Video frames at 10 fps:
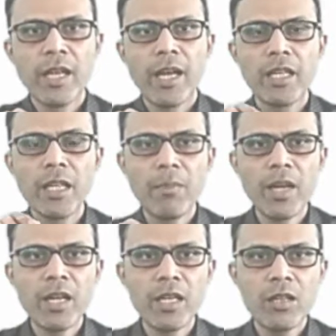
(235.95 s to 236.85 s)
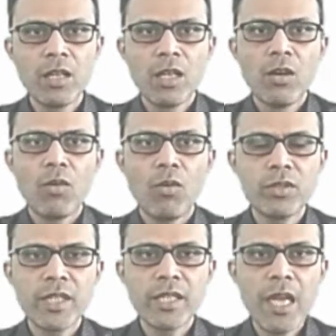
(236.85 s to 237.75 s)
and depending on
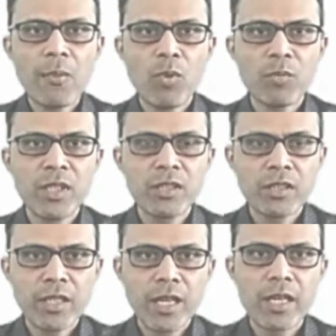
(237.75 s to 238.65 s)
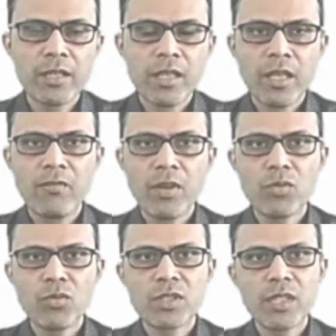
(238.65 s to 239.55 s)
the type of the thread, we have
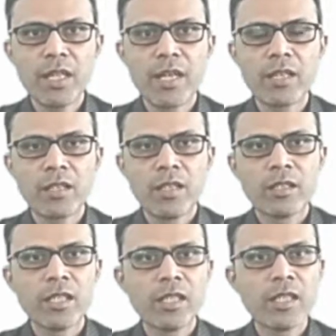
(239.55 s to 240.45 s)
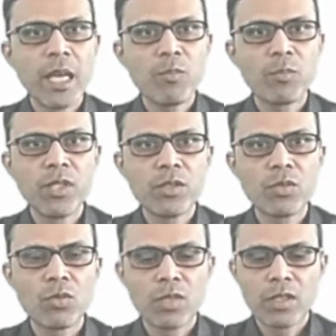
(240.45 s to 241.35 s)
to select the type of the
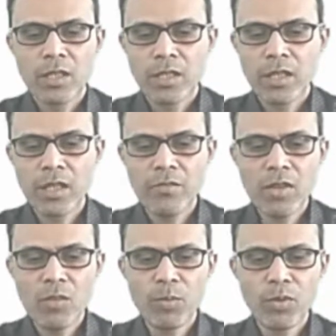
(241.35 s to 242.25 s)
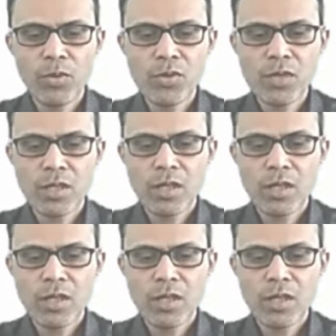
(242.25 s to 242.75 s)
tool. Here we have produced